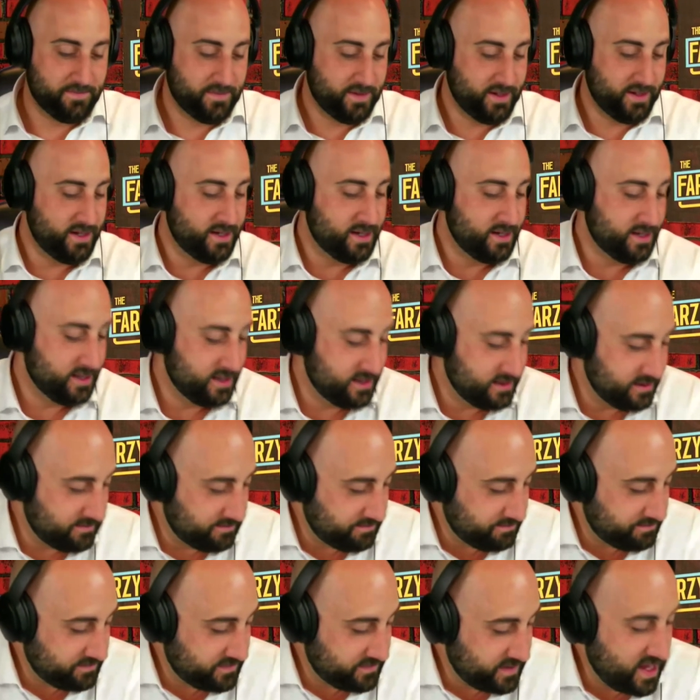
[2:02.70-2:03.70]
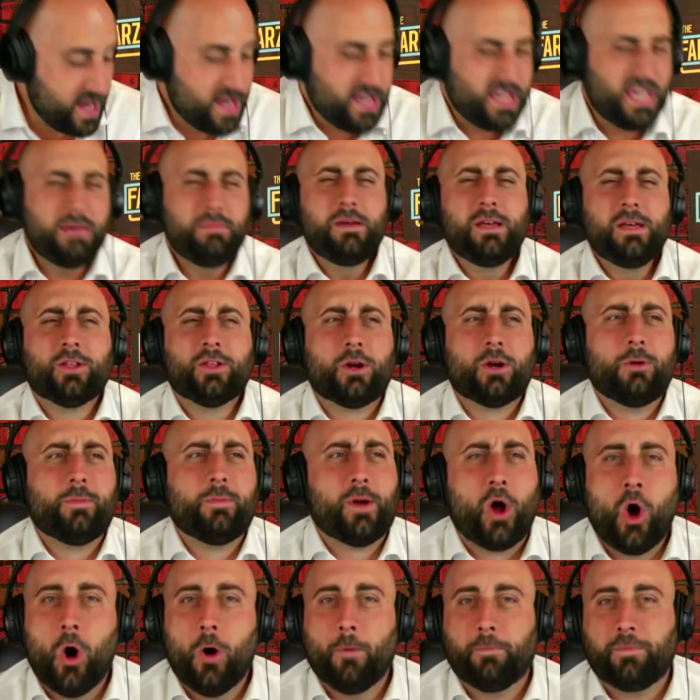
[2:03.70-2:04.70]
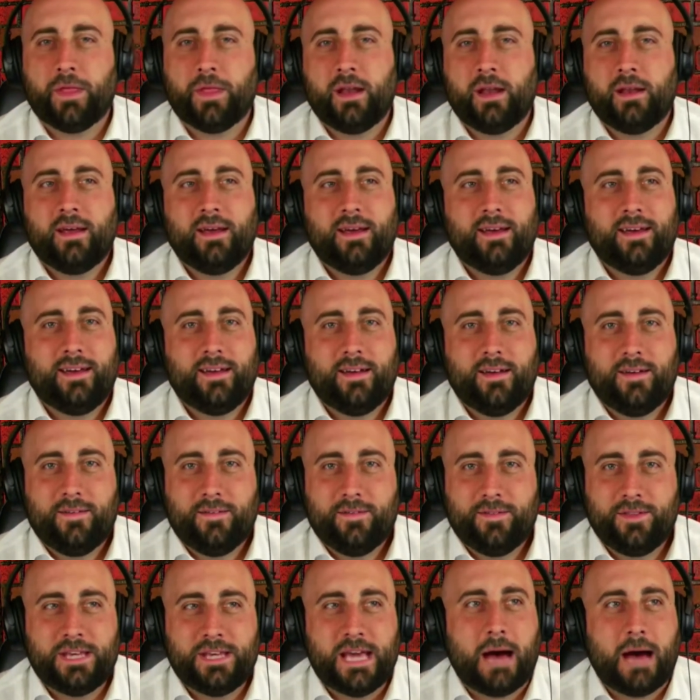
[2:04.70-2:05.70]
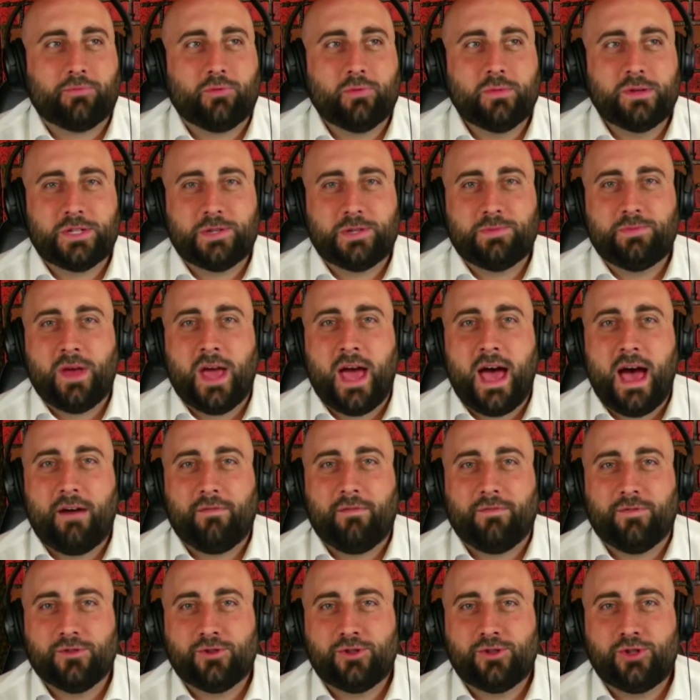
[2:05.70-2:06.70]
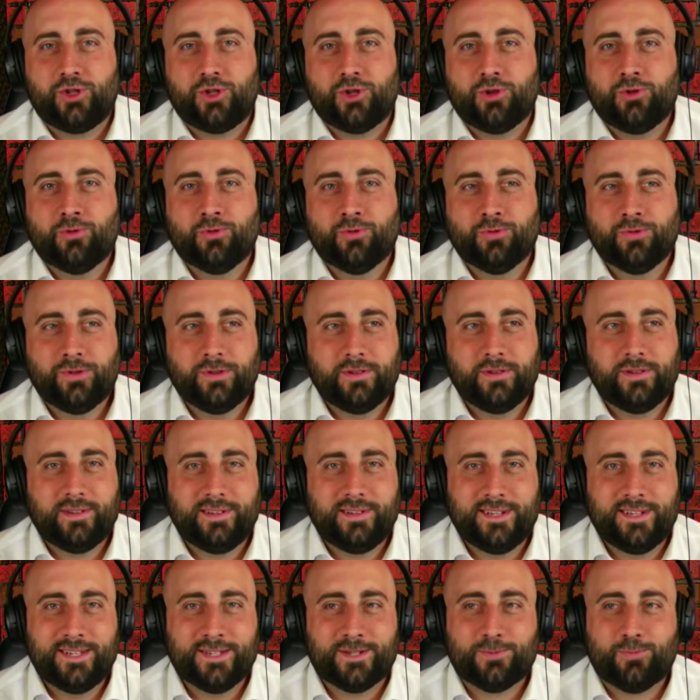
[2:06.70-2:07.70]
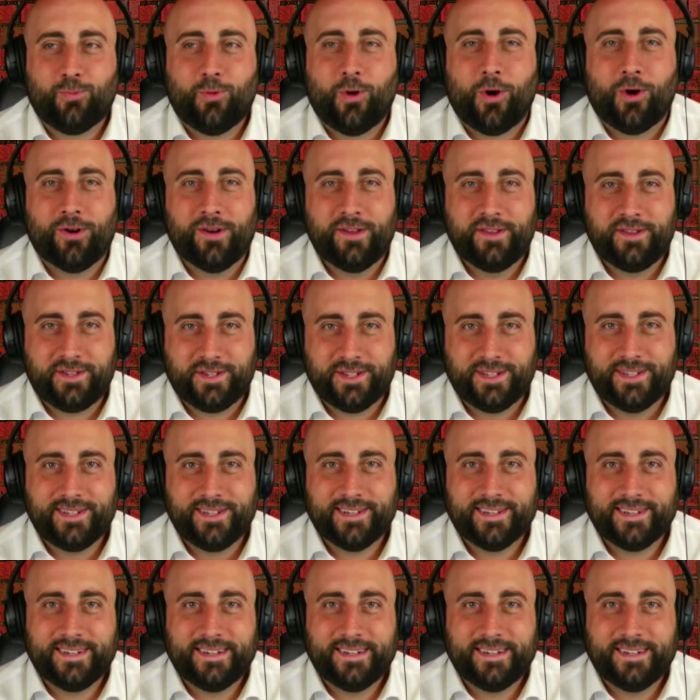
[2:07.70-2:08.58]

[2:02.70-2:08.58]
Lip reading: Give me a little bit of hope that the optimism you have for June is warranted.